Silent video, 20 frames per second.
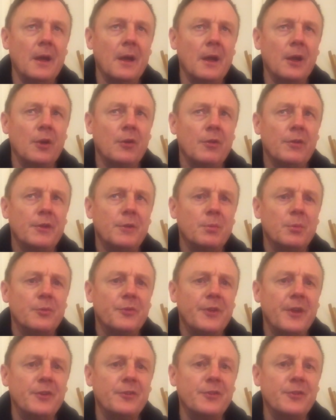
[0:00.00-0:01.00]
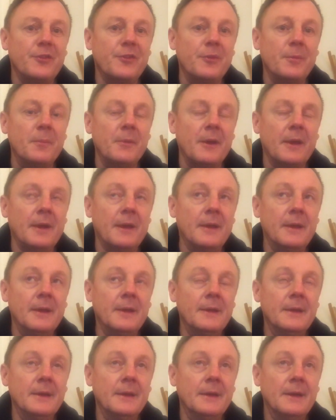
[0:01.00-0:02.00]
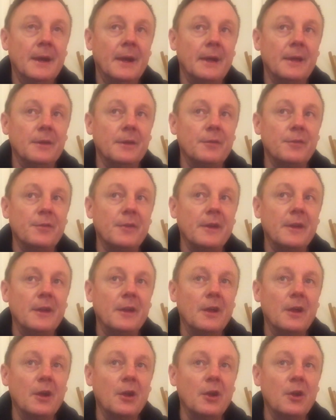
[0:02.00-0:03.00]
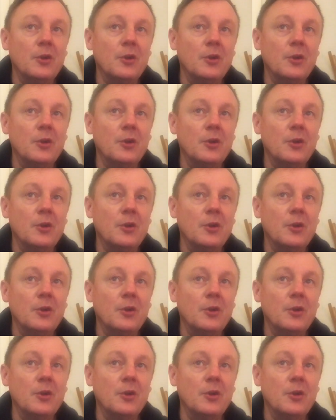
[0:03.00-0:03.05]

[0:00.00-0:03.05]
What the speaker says: incredible teacher to me, and a very